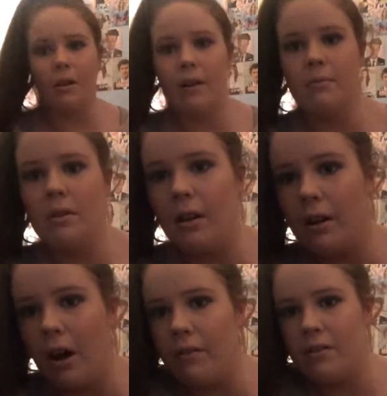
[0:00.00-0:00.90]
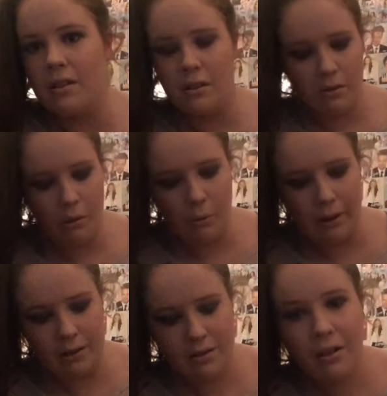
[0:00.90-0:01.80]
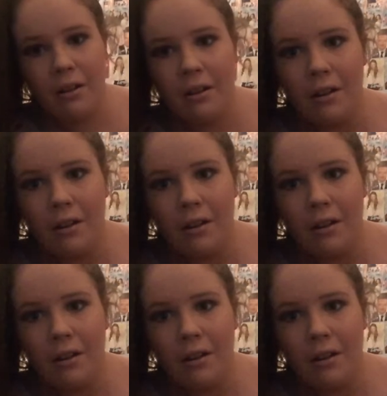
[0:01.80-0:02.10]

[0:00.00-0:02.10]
mind and then I climbed 2 little wings.